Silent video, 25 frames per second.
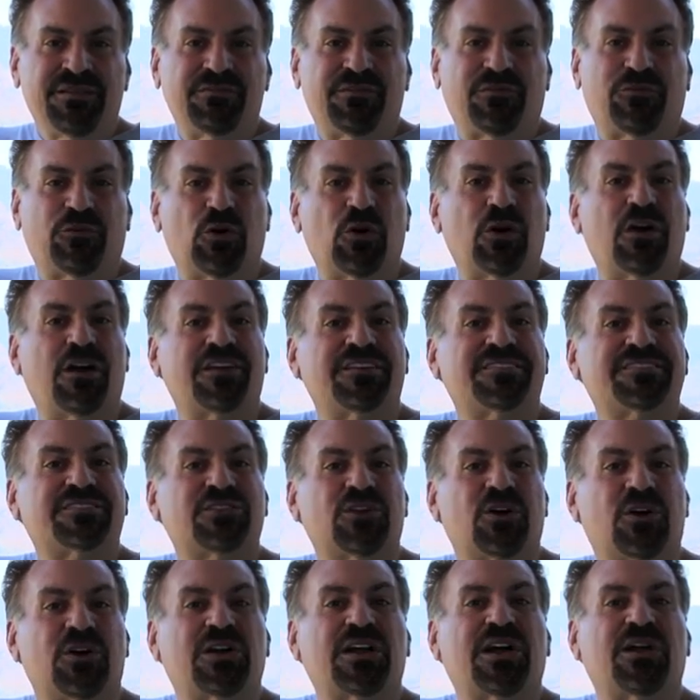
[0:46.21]
Before I
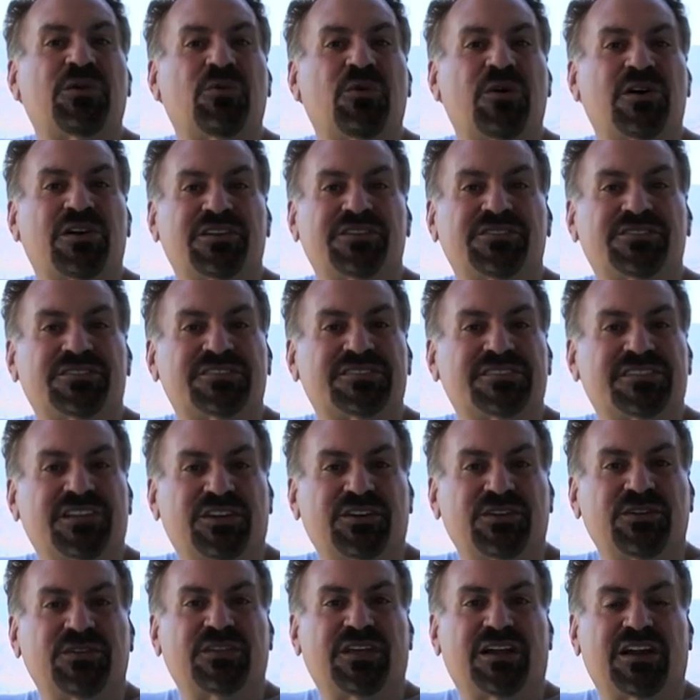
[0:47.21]
start, I want to just
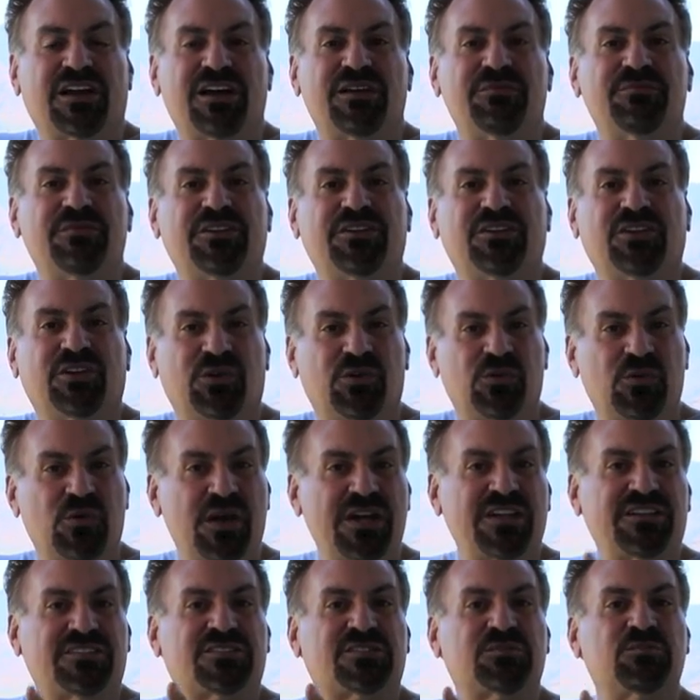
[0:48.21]
tell you that I'm in the
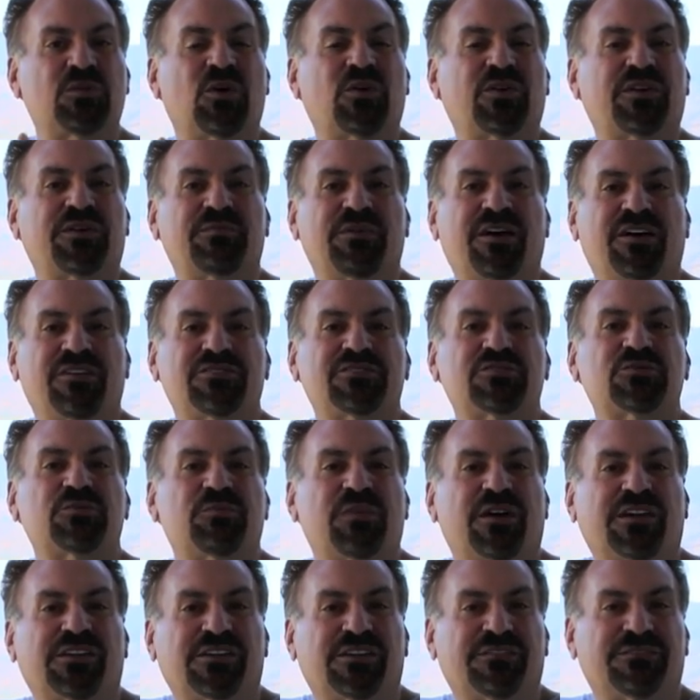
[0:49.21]
Great Smoky Mountains
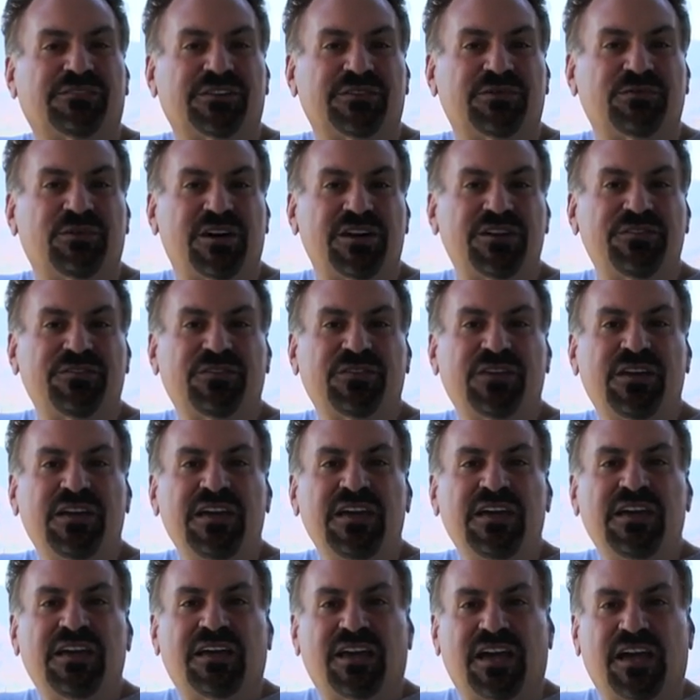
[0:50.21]
with my lovely wife,
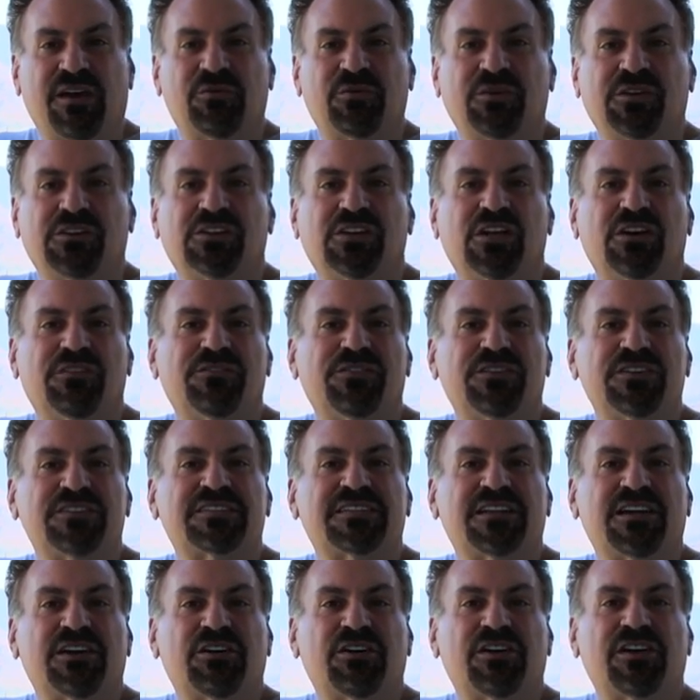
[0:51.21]
and we love
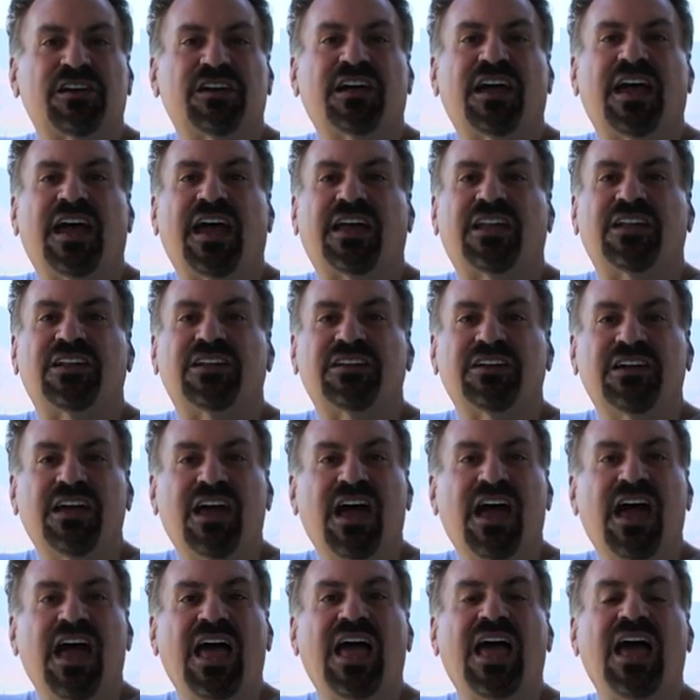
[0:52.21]
this area, and
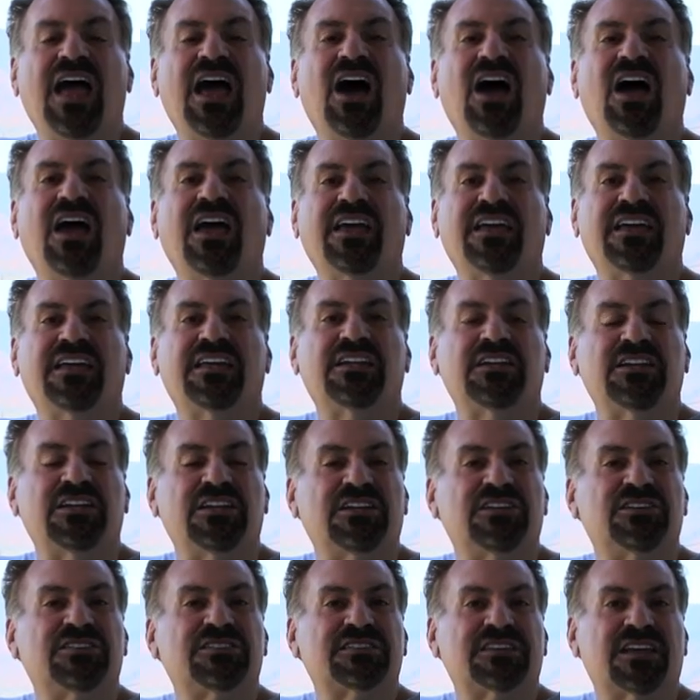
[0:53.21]
it
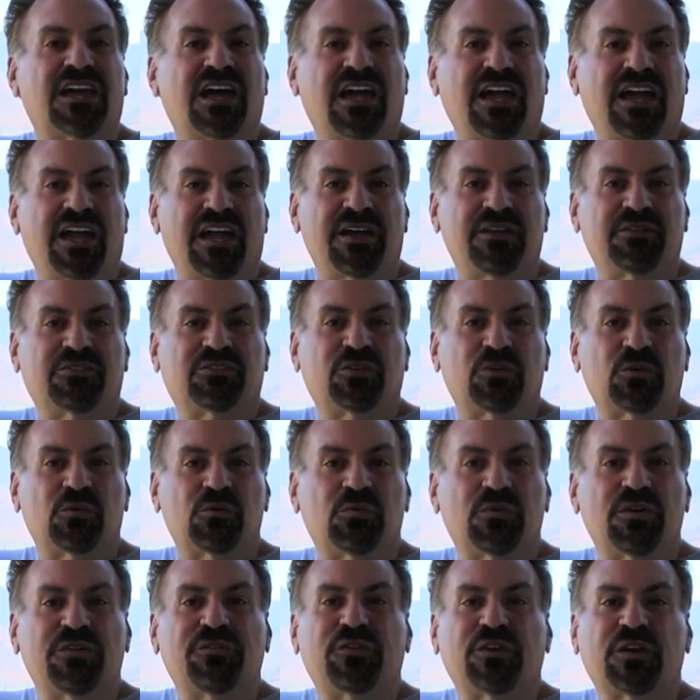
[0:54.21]
is a
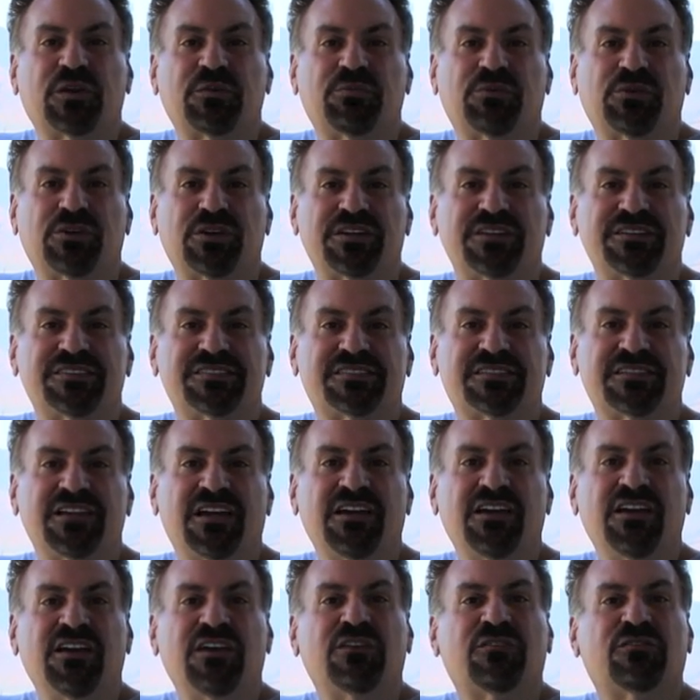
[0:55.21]
terrific place
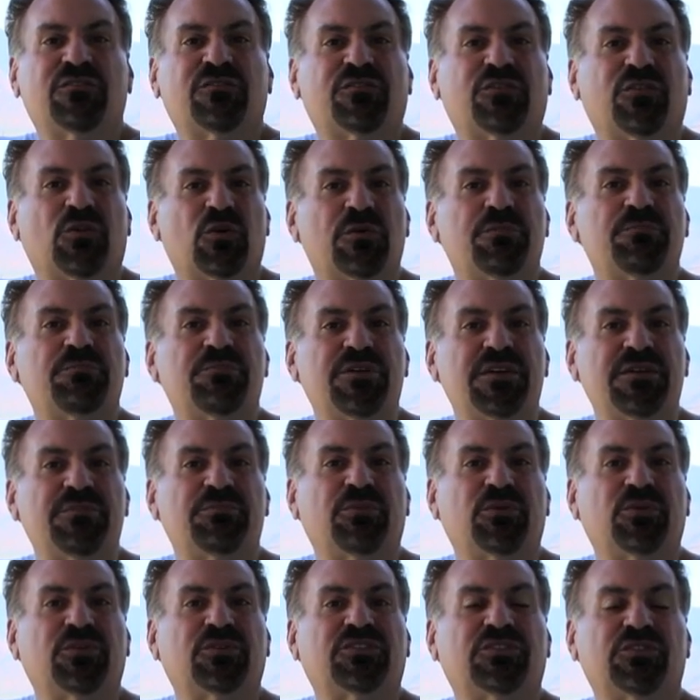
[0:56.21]
for
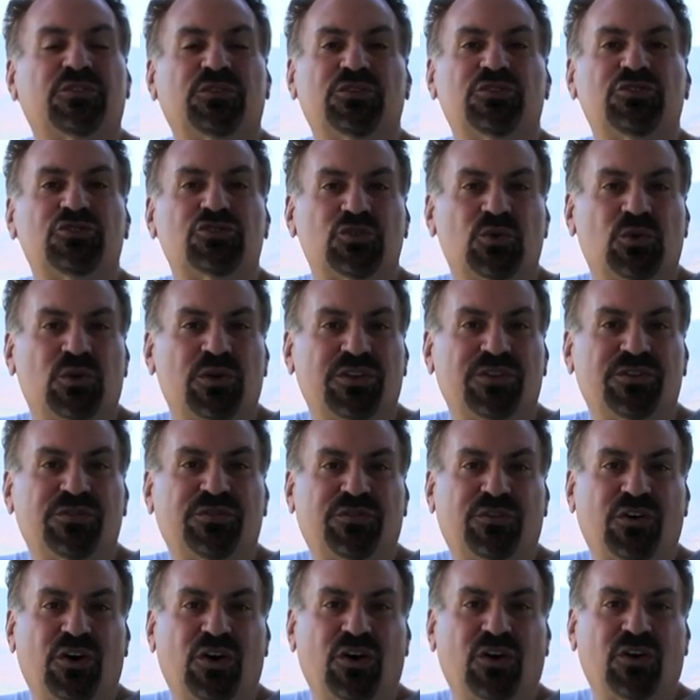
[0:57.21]
people to enjoy the
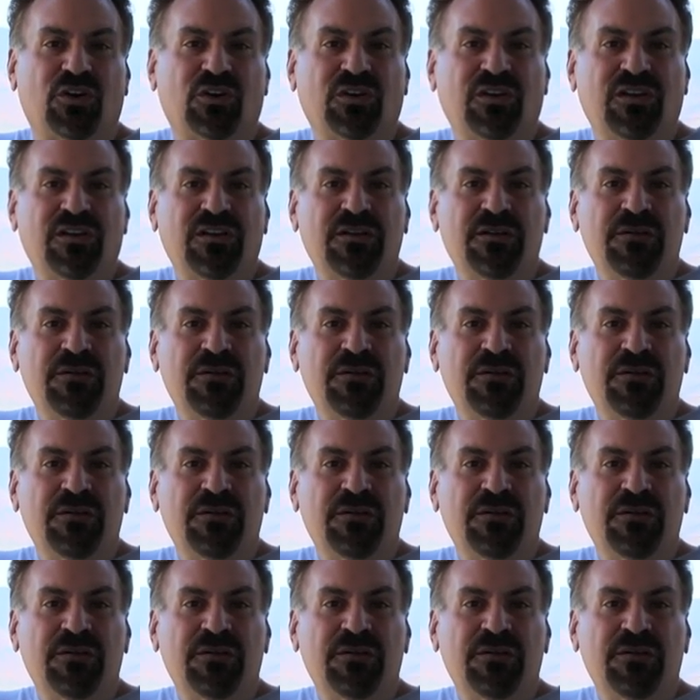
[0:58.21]
fall.